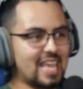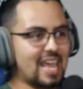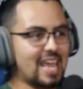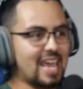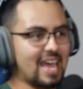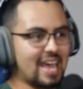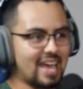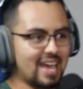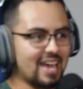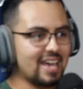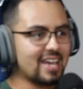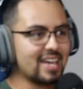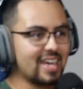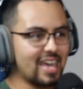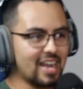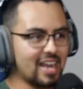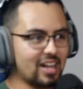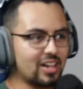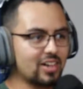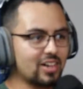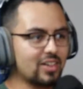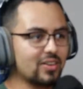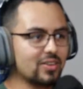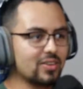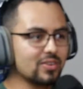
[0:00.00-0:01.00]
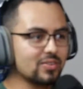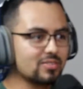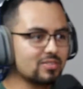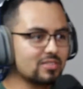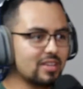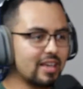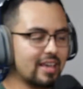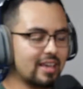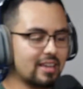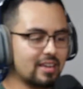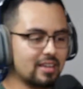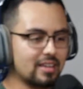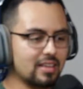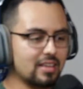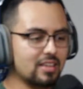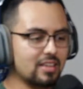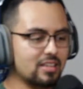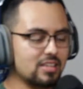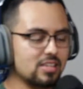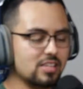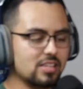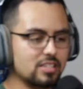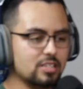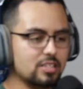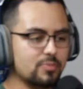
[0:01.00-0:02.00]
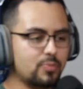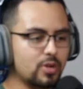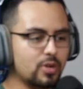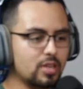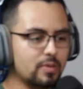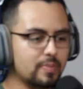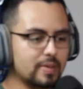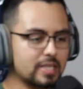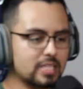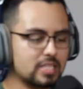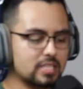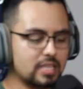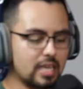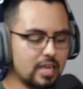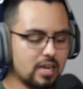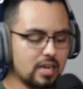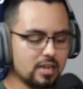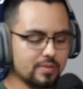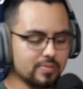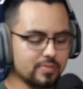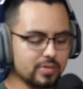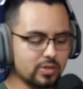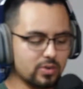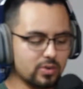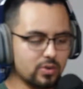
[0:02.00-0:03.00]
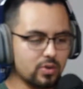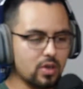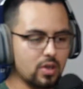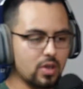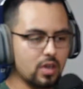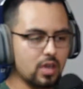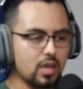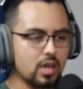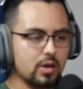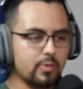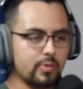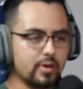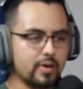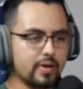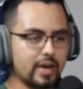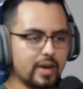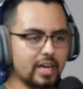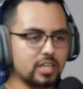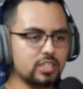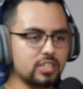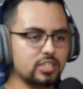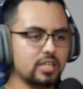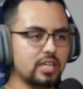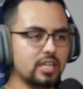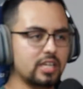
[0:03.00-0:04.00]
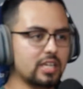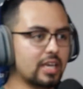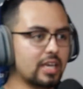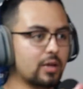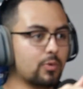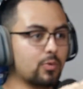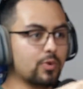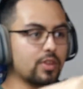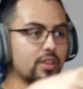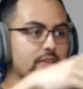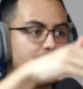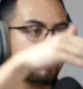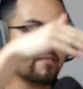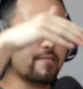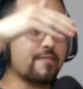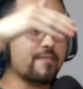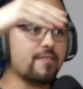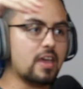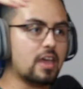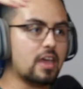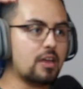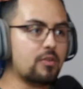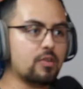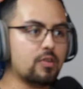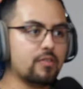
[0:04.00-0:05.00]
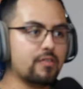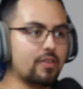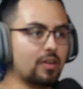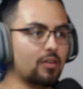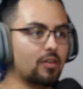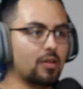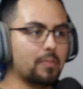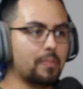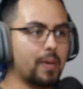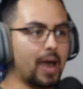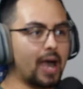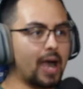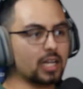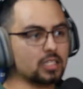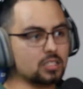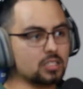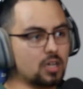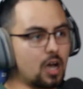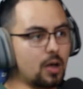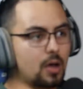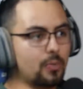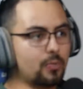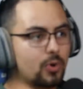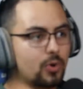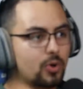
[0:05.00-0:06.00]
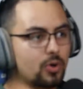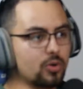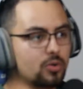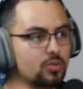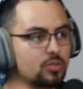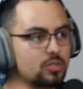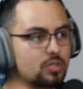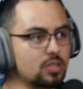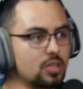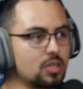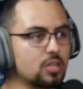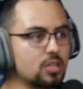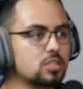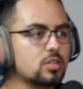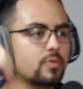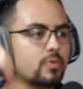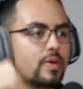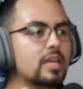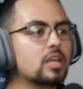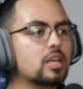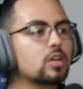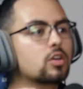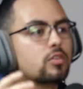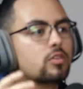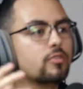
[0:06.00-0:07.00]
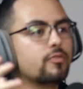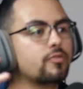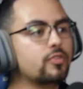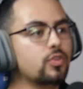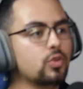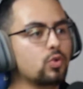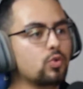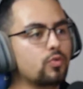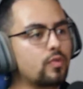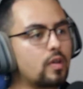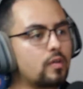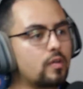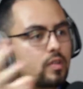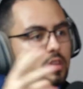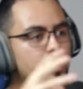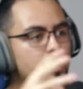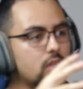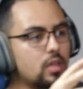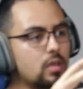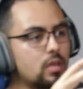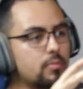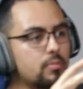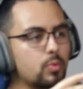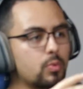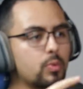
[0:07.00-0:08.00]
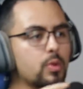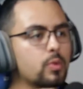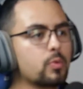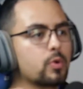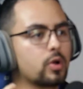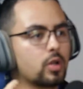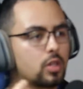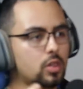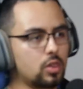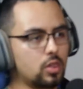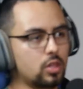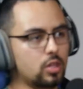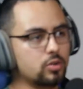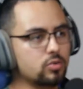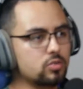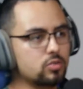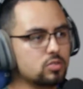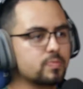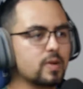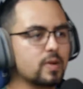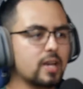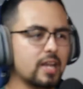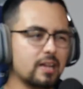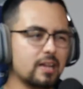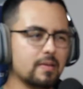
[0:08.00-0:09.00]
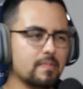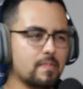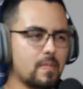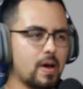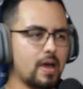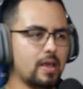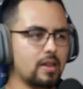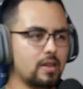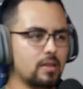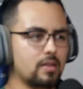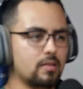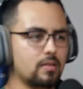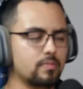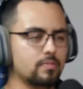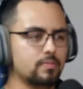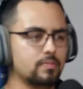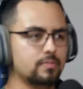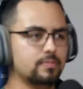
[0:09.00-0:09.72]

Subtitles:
Yeah, got it close. And it's a pretty big stadium, so we were actually in like one of the very, very back top rows. So we had a good view of everything, but we weren't close, but I didn't mind it.